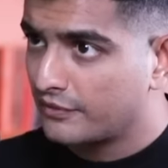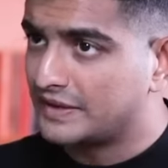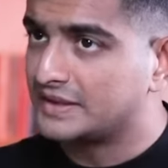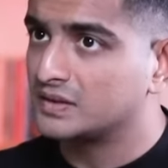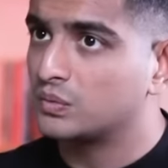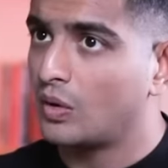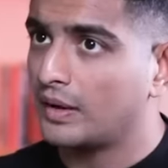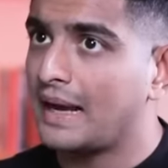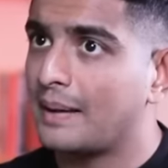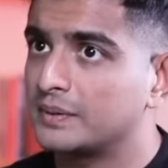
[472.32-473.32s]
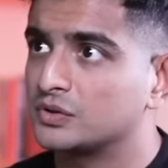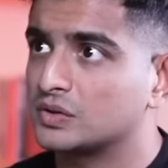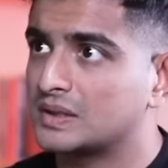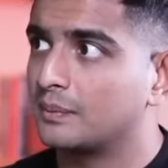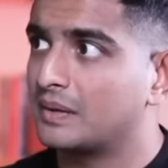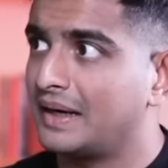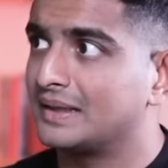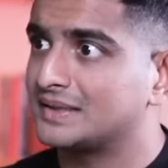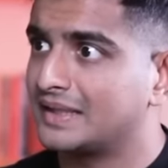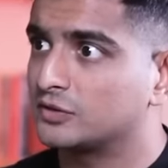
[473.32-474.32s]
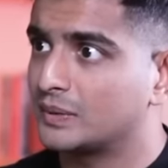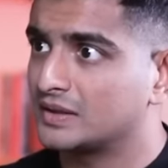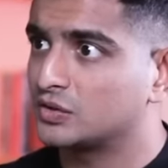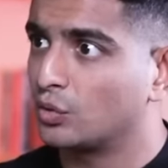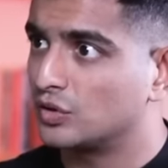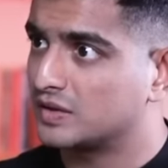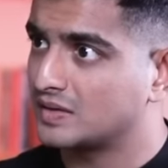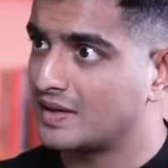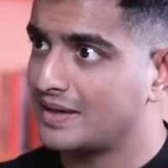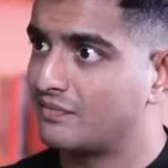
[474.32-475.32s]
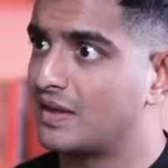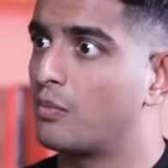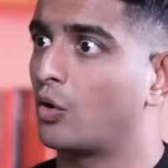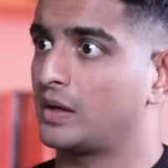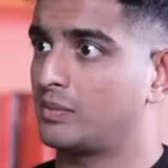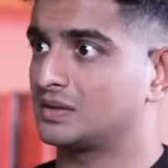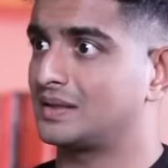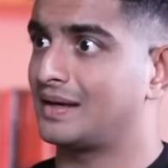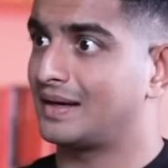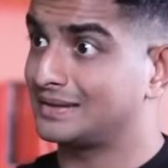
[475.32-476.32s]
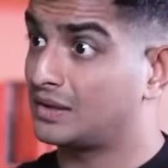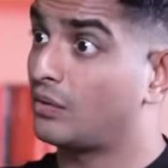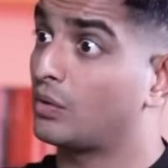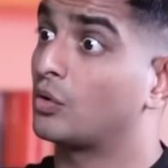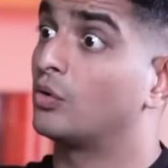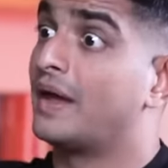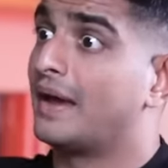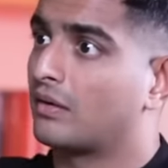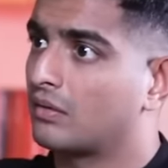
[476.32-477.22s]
Which is what happens to some great saints where their souls just leave their body because they realize, now I want to go there.